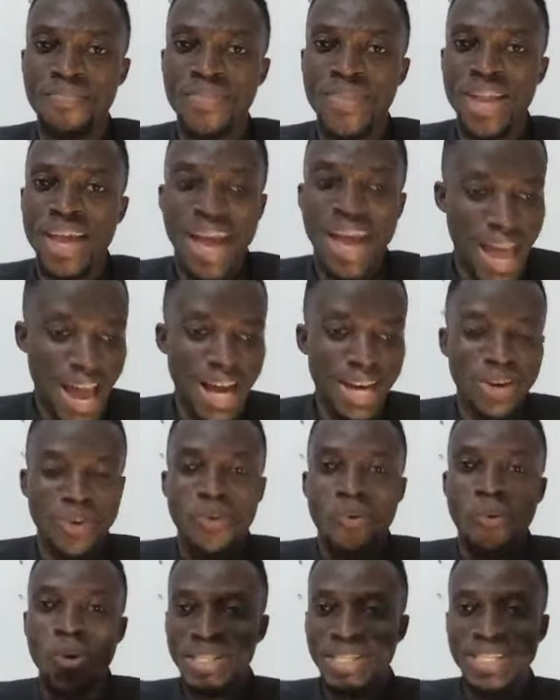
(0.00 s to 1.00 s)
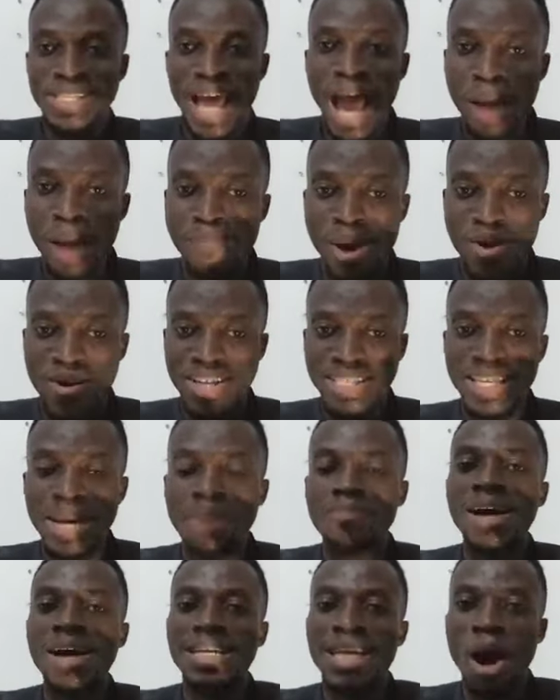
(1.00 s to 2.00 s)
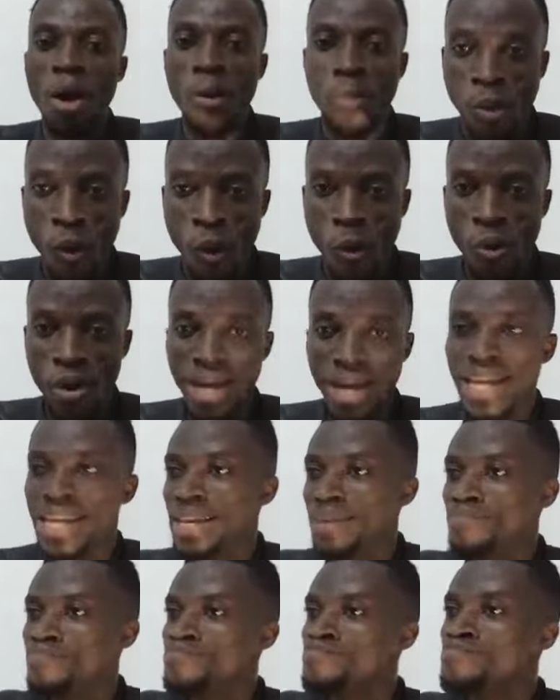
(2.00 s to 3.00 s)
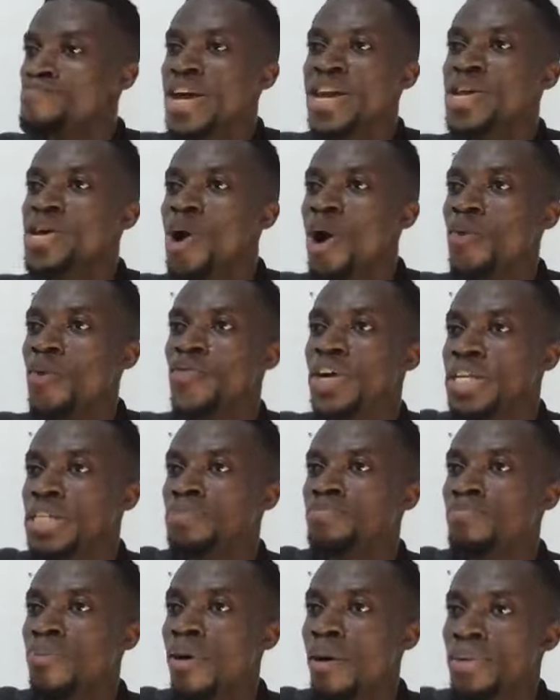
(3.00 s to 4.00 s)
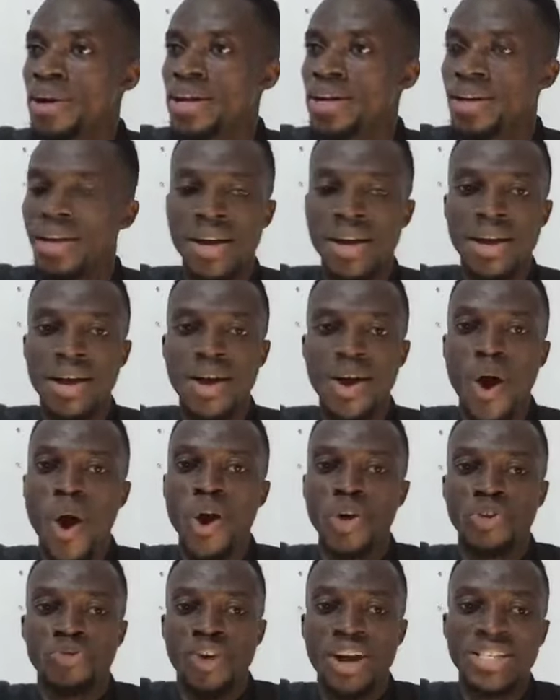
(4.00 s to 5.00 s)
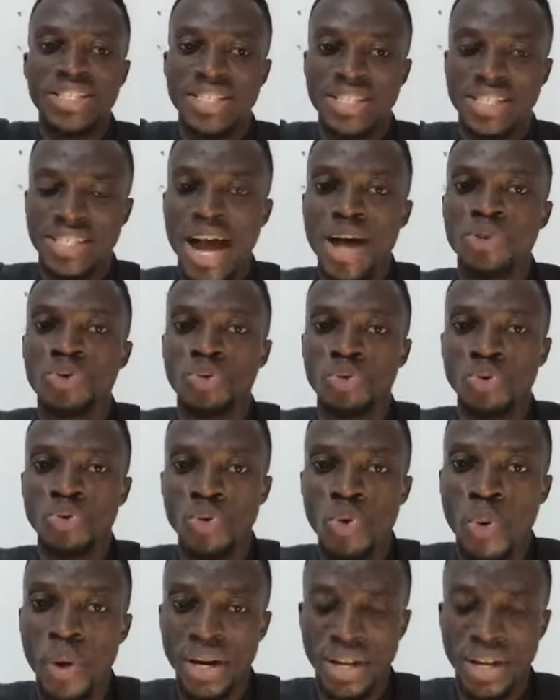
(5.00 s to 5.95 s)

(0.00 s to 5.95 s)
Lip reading: And what is apparent about Napo in many of his public utterances has to do with